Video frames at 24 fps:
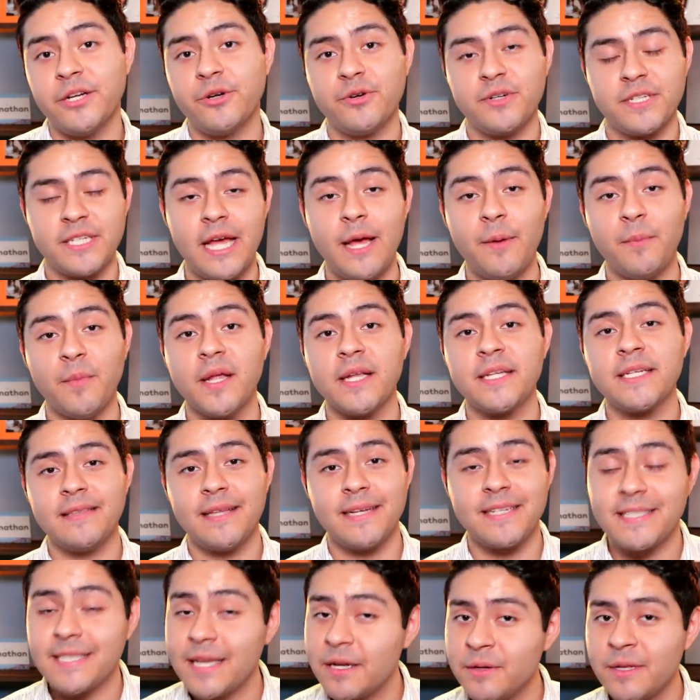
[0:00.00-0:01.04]
Entertainment.
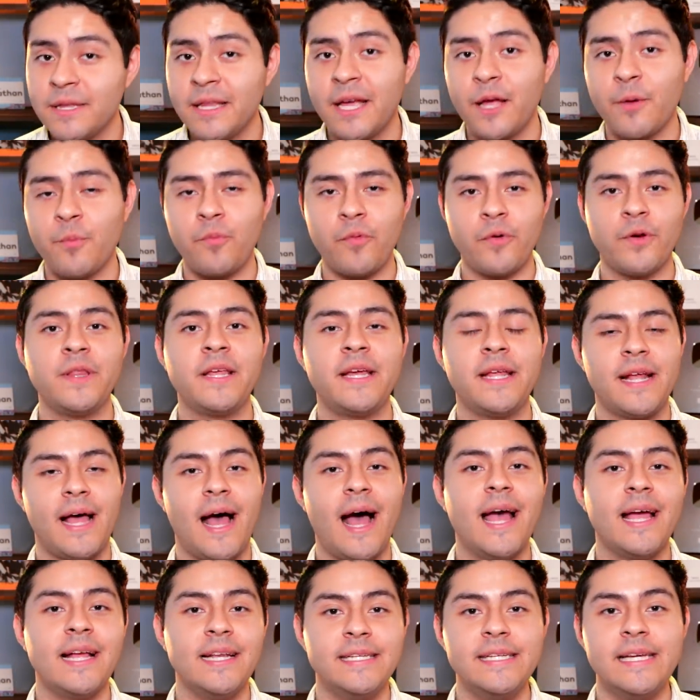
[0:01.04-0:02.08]
That sounded like a brilliant
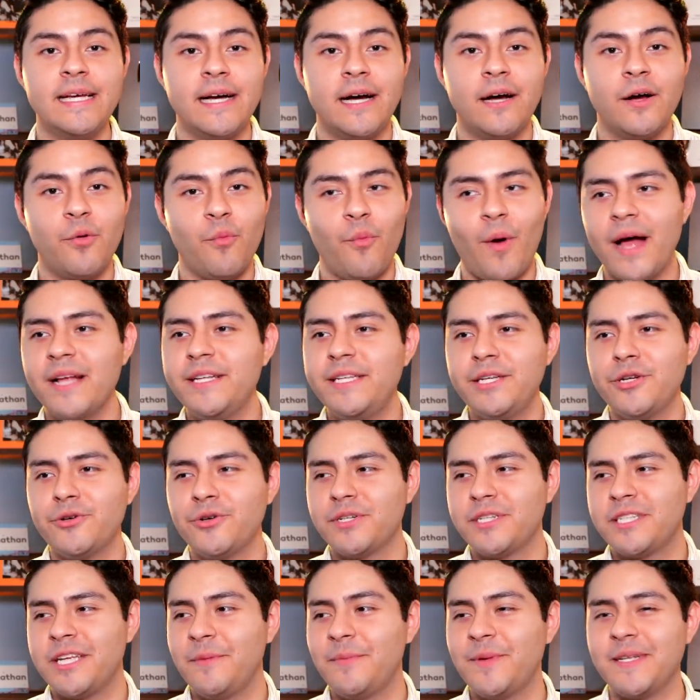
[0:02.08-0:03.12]
idea. YG
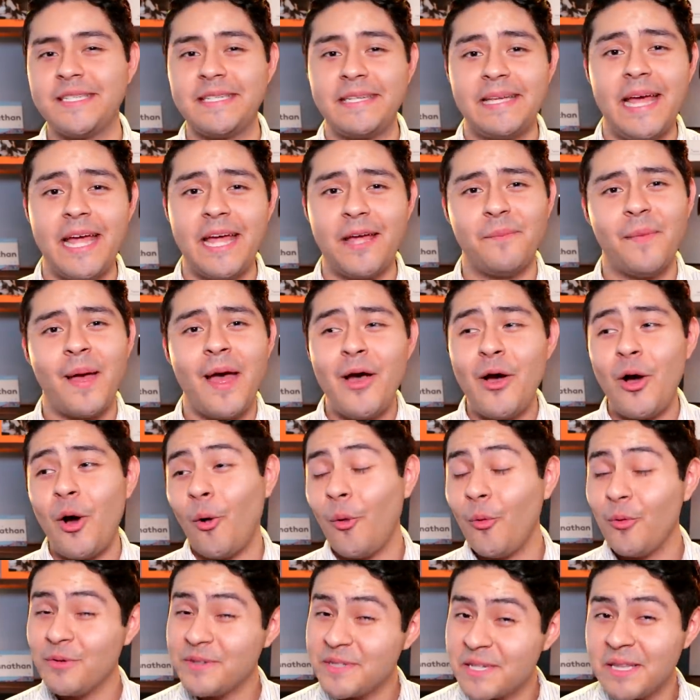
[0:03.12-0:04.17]
Entertainment's name
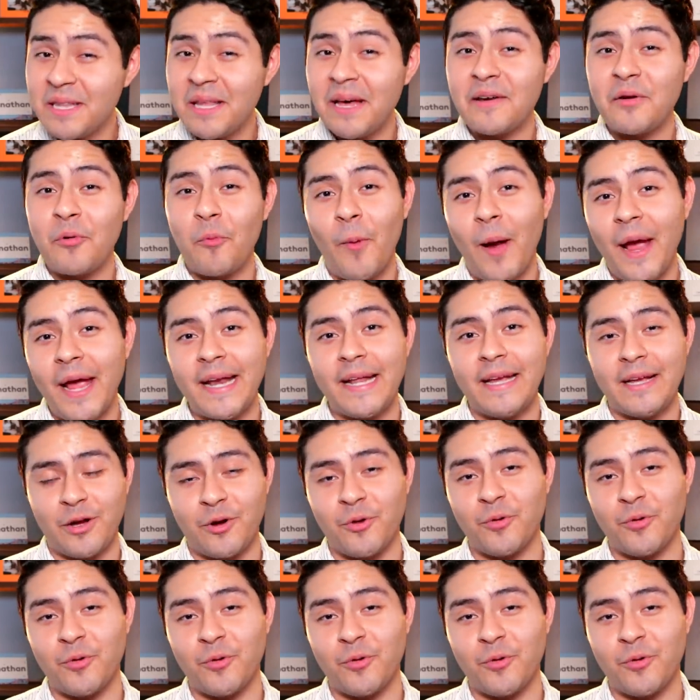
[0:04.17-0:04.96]
holds a lot of weight in